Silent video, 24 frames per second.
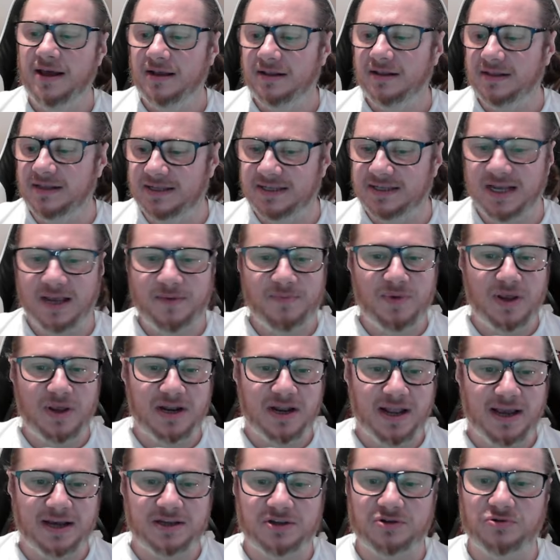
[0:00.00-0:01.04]
The same
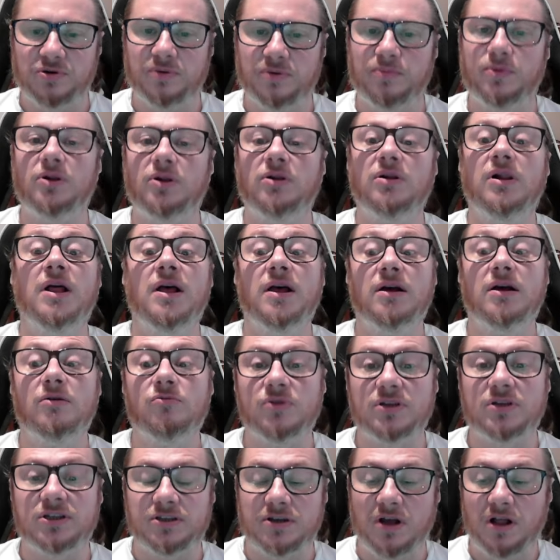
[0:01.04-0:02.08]
inexorable
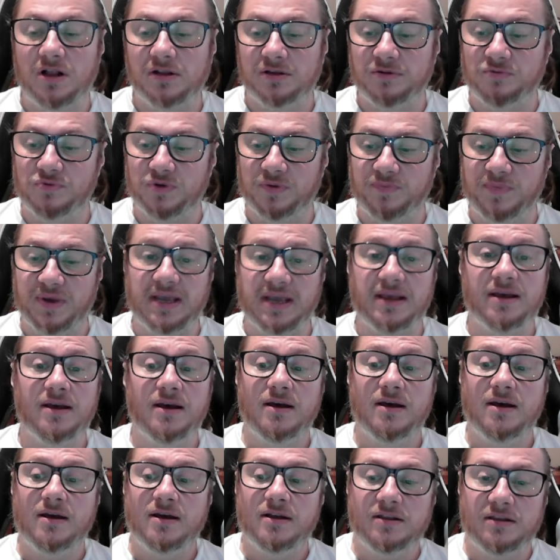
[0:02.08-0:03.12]
result would be
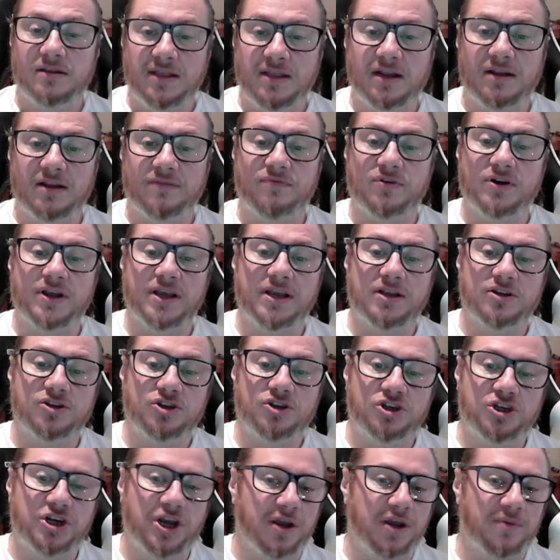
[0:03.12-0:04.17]
delivering
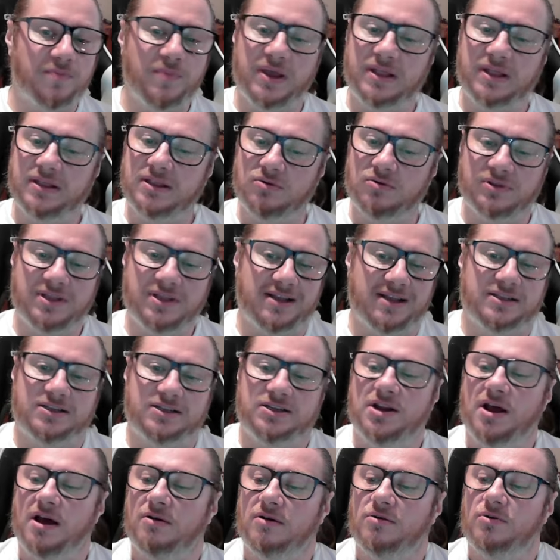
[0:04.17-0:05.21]
checkmate, though that's
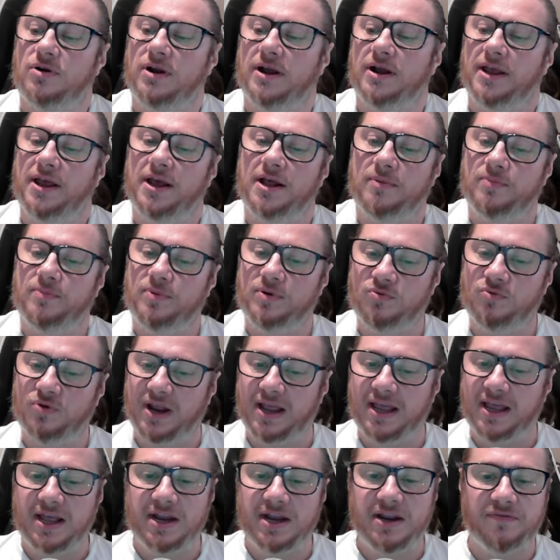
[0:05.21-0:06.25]
not going to help with
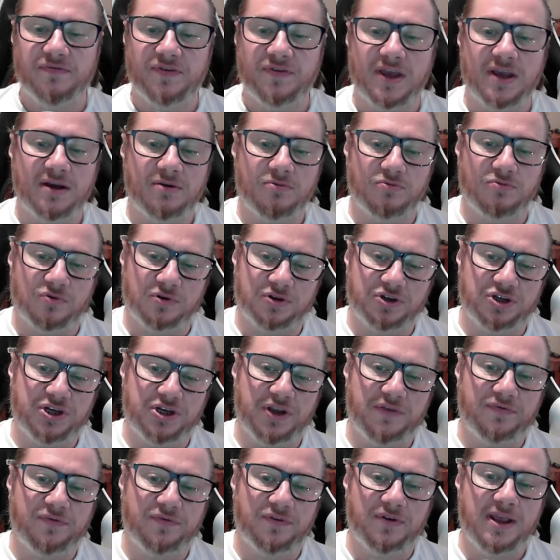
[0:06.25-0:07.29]
anything. Rook
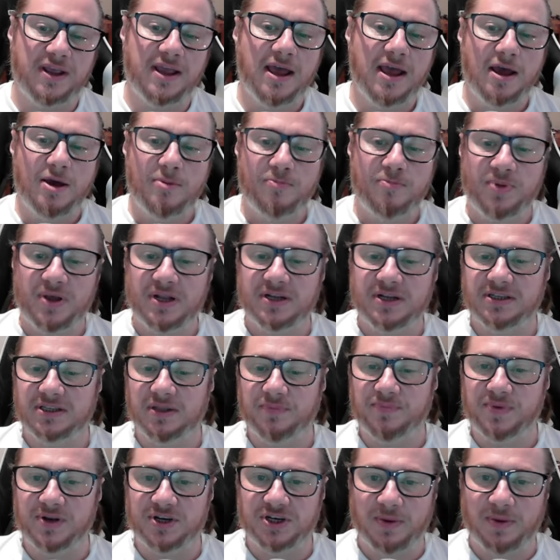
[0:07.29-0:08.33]
g3 pins the
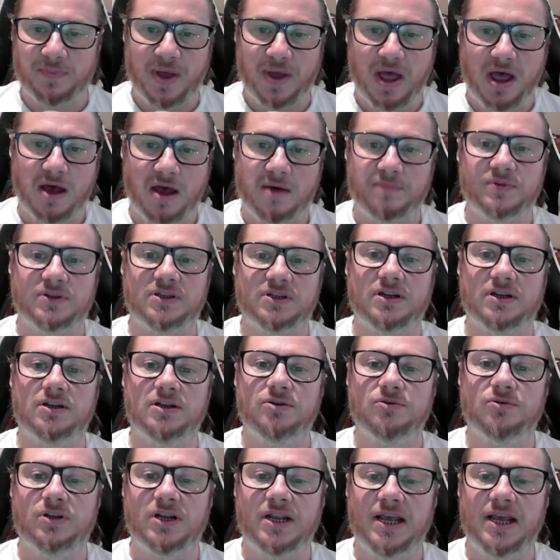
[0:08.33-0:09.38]
bishop
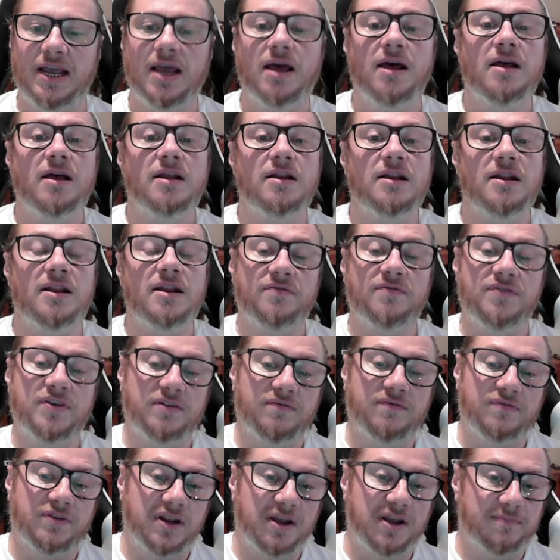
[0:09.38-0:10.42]
absolutely. Nothing
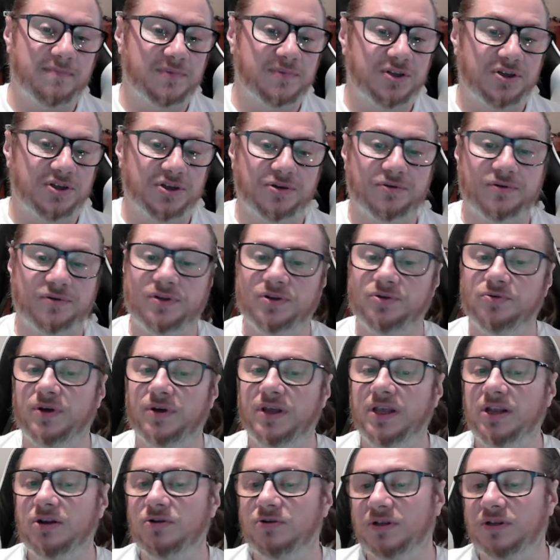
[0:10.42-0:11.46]
for them to do
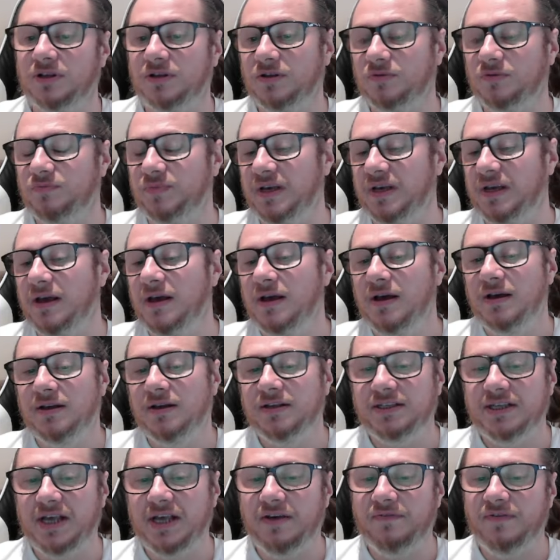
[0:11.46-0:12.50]
in order to be
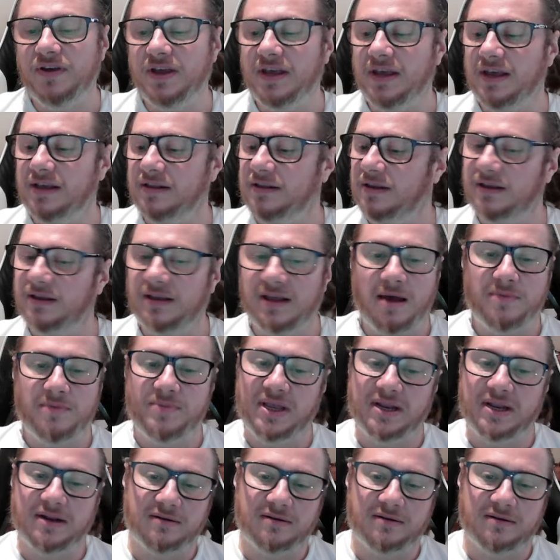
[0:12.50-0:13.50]
saving it. I mean,